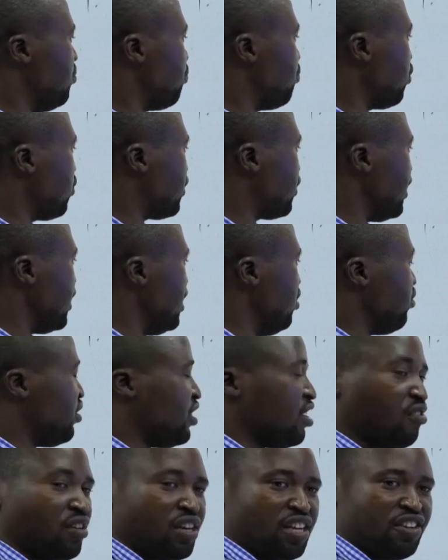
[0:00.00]
proceed
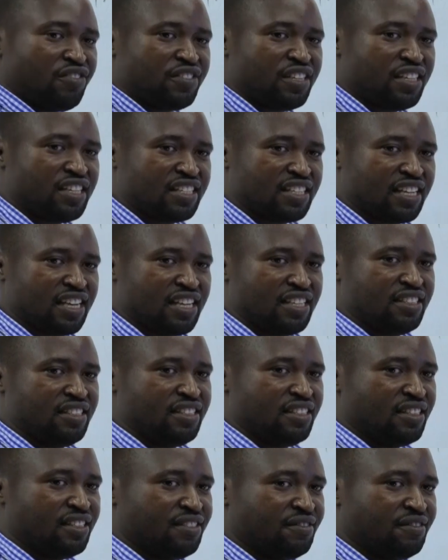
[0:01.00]
with our left-hand side.